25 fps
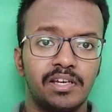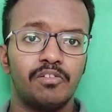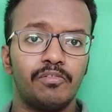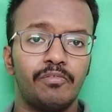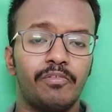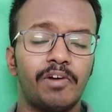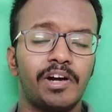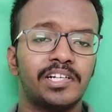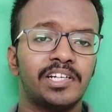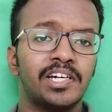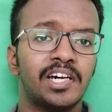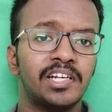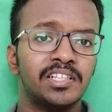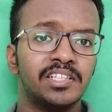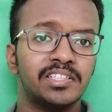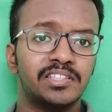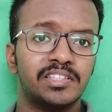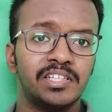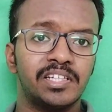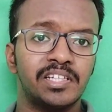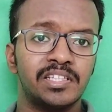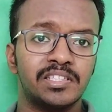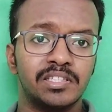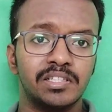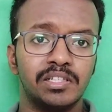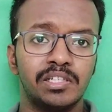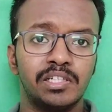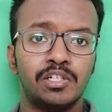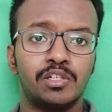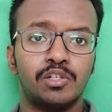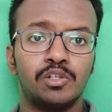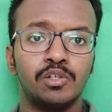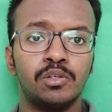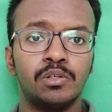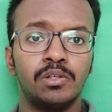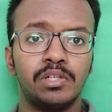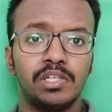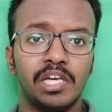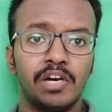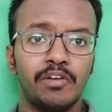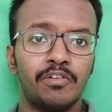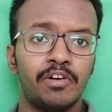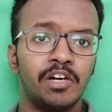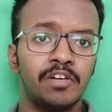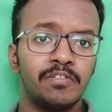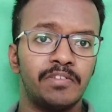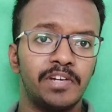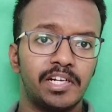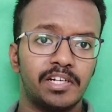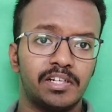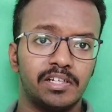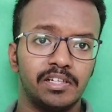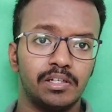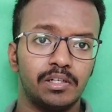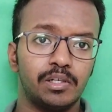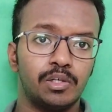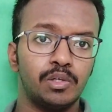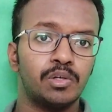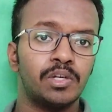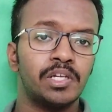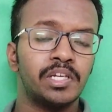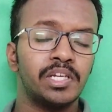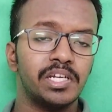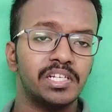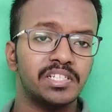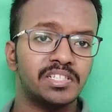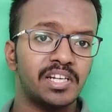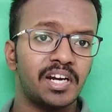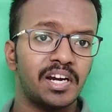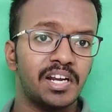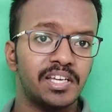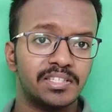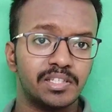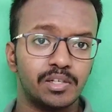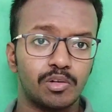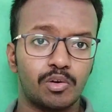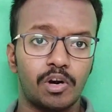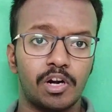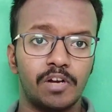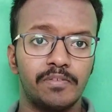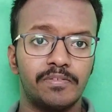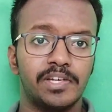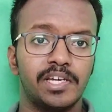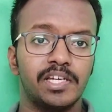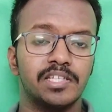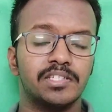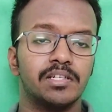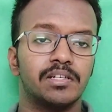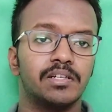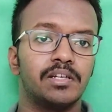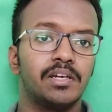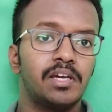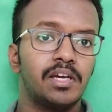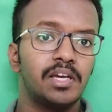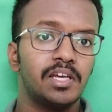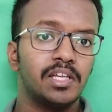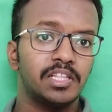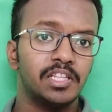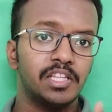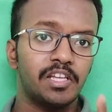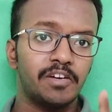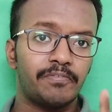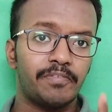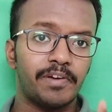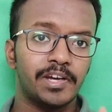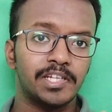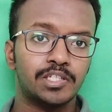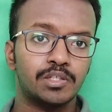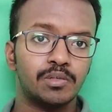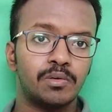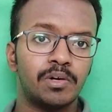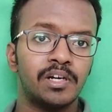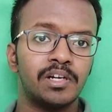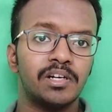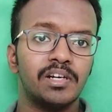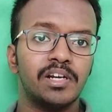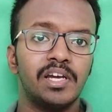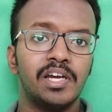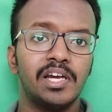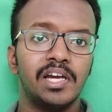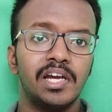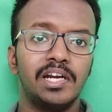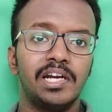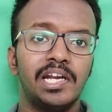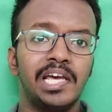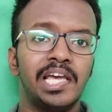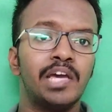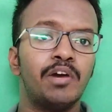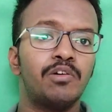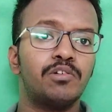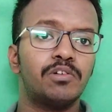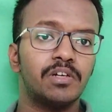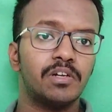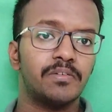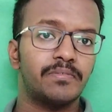What are the things need to evaluate during installation qualification? The first one, layout